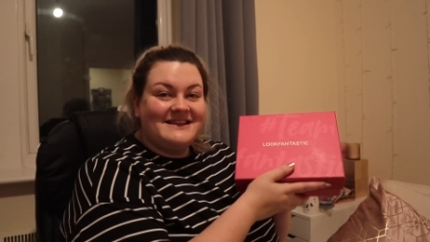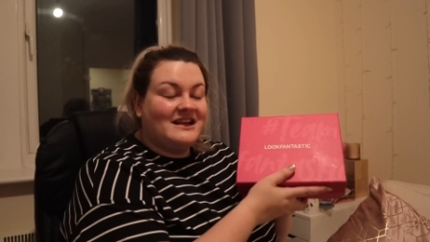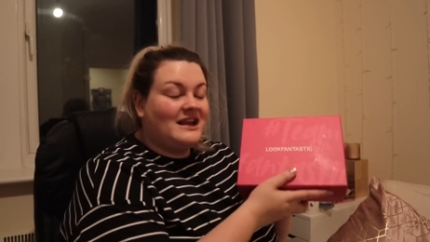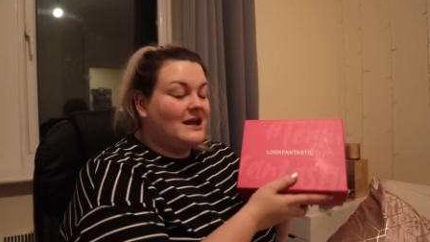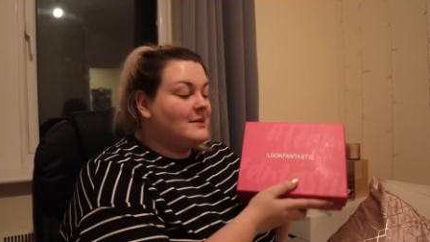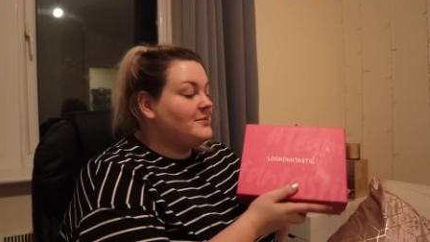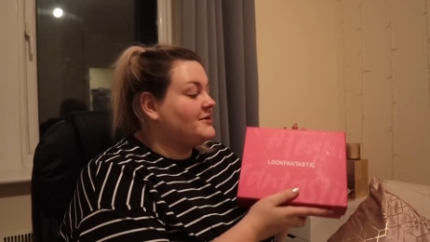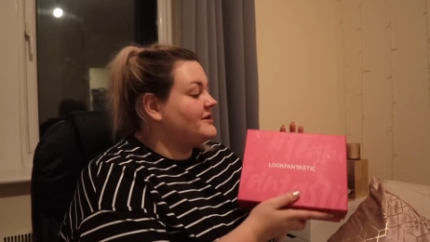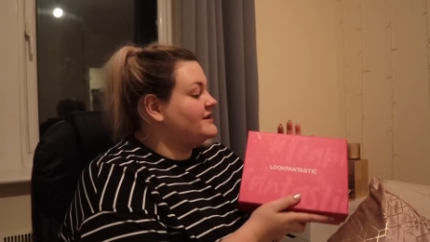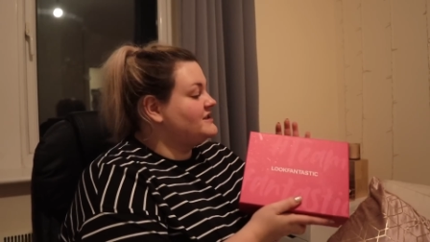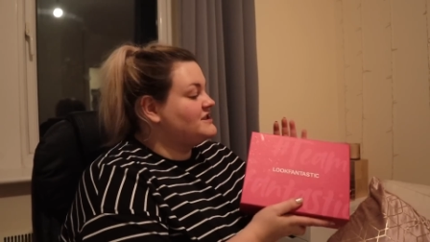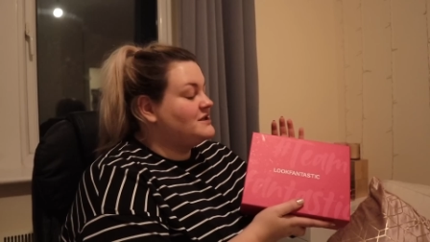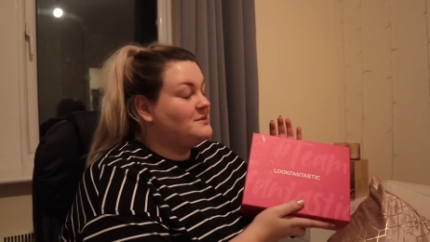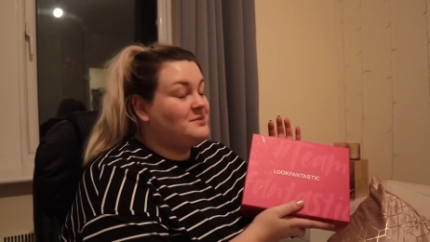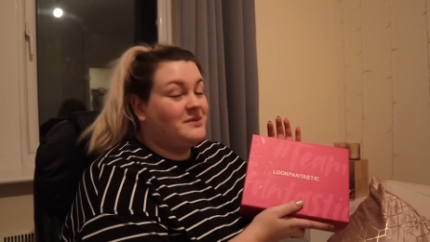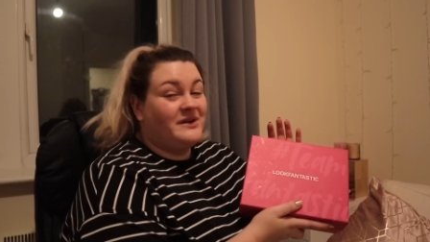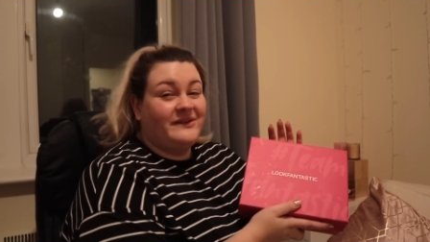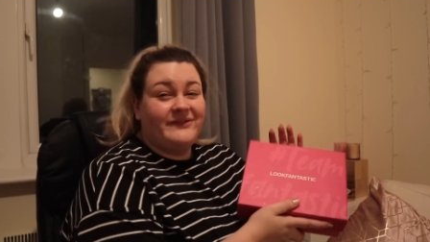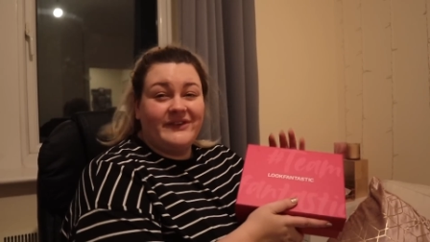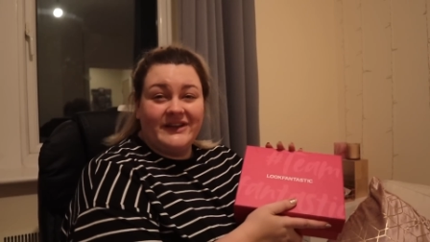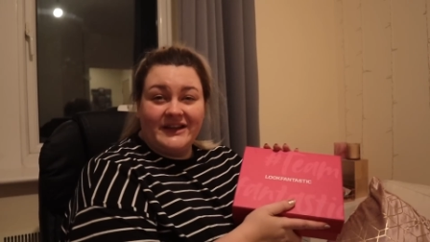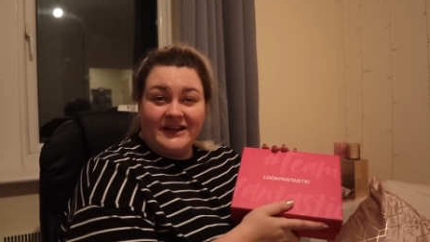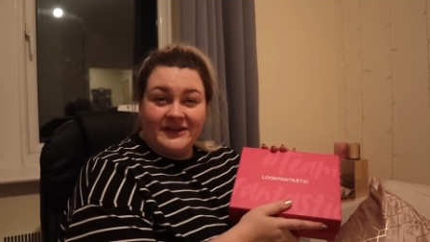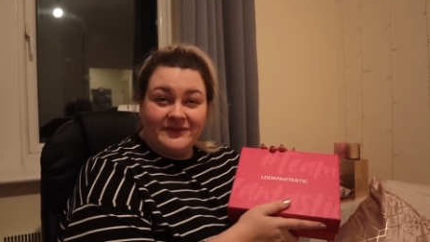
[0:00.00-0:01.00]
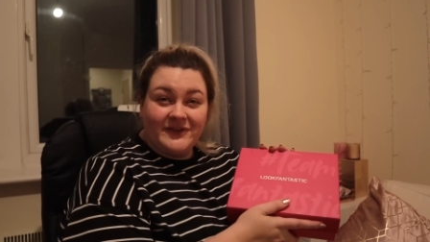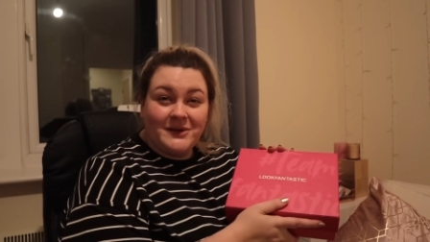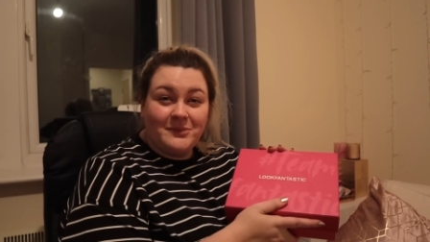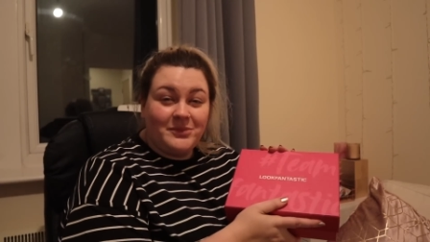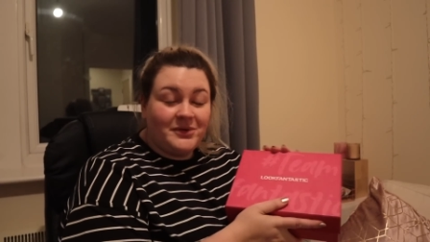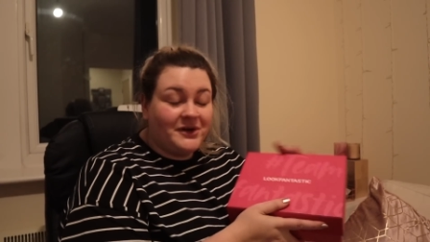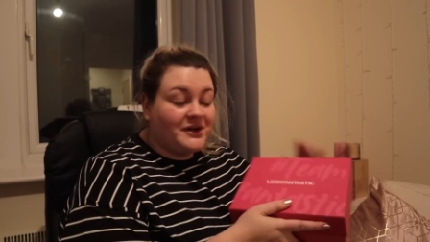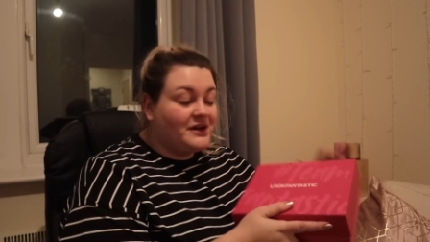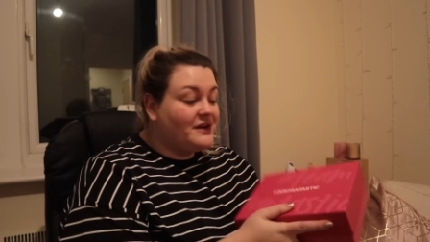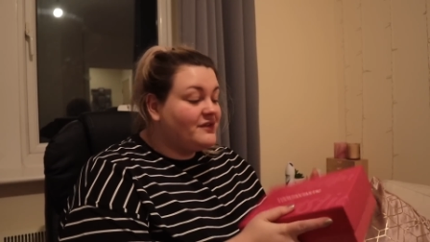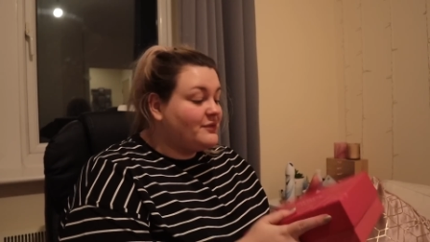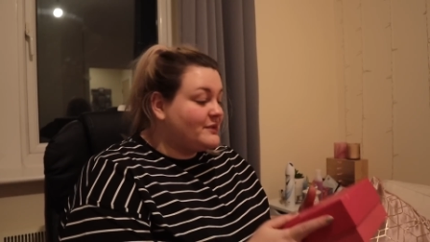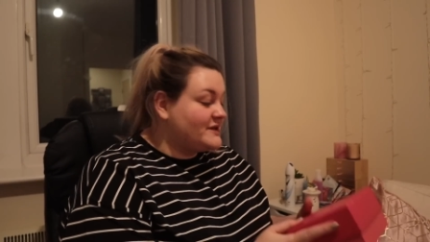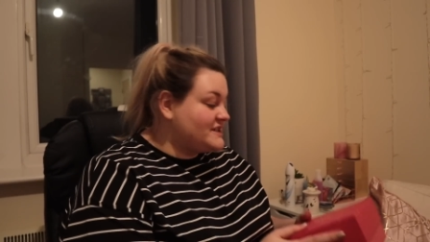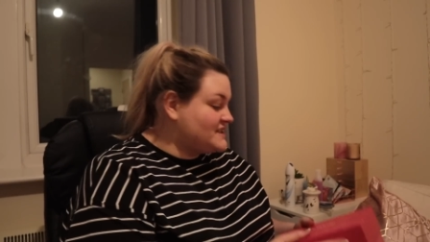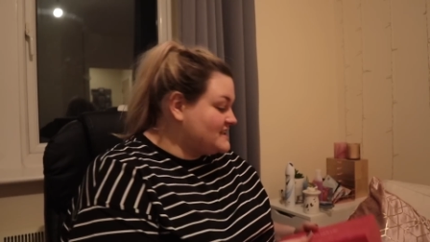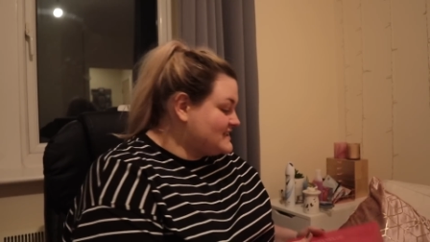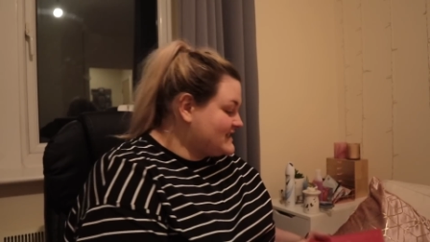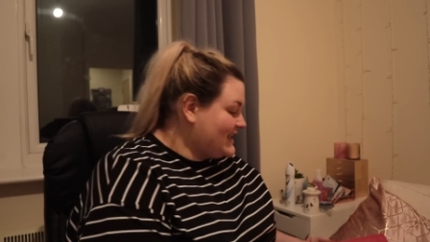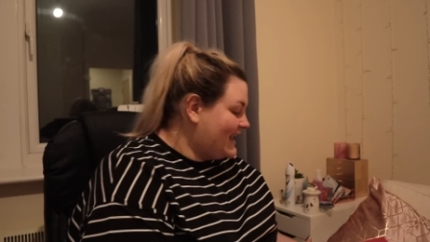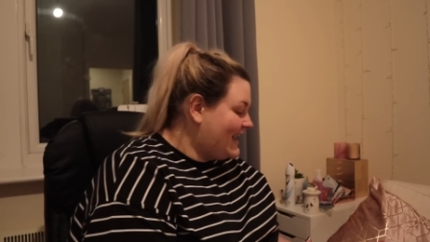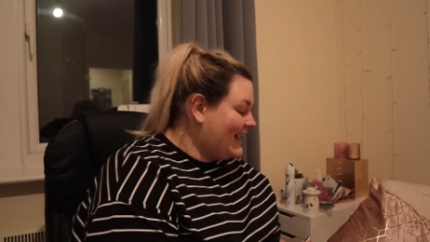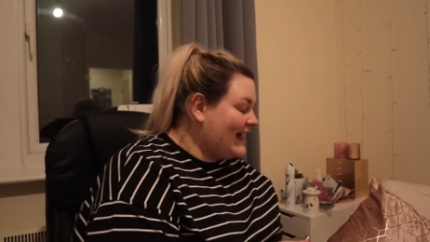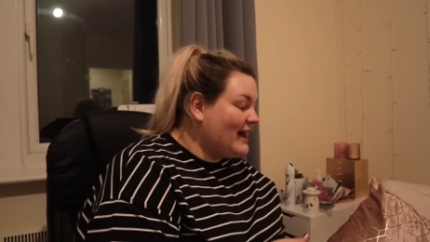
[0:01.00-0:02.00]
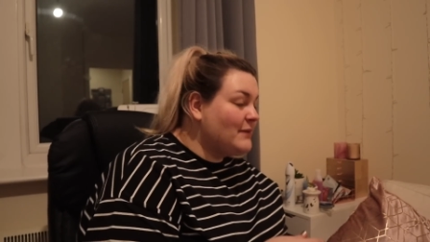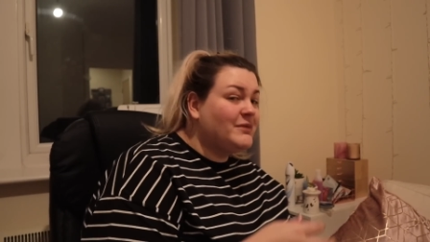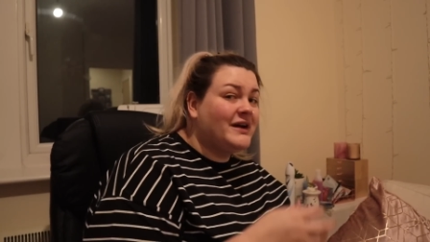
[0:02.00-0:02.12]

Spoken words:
a collaboration with Living Proof, which is a hair